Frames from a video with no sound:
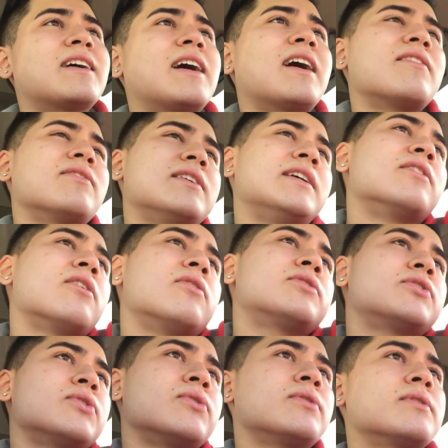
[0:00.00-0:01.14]
I have an ego
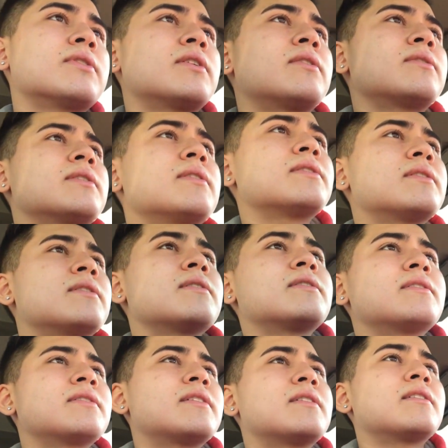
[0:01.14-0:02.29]
too, you know.
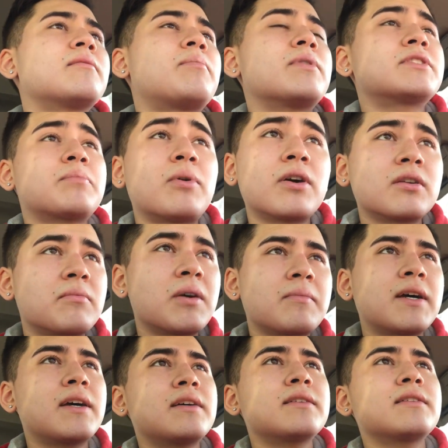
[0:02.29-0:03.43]
It's a part of my
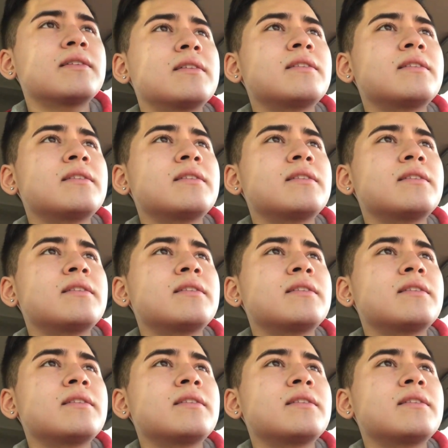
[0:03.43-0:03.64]
mind.